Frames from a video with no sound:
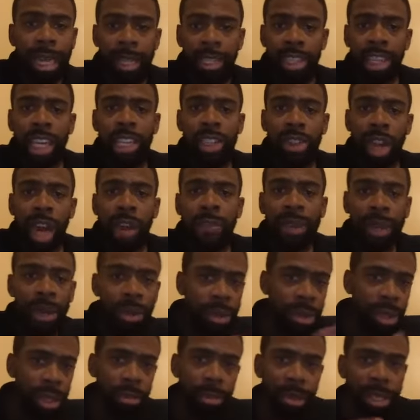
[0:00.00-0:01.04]
the sex
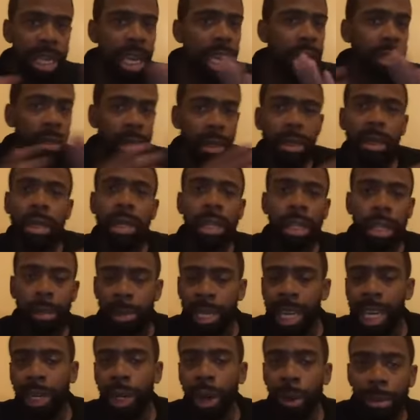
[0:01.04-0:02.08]
traffickers to protect to
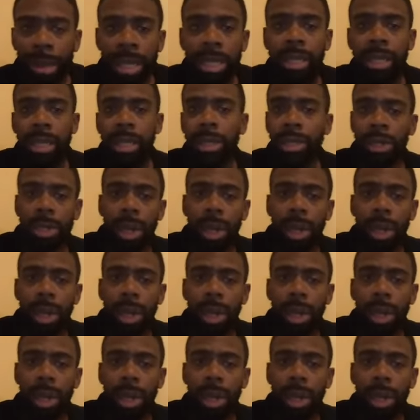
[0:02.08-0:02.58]
protect their business.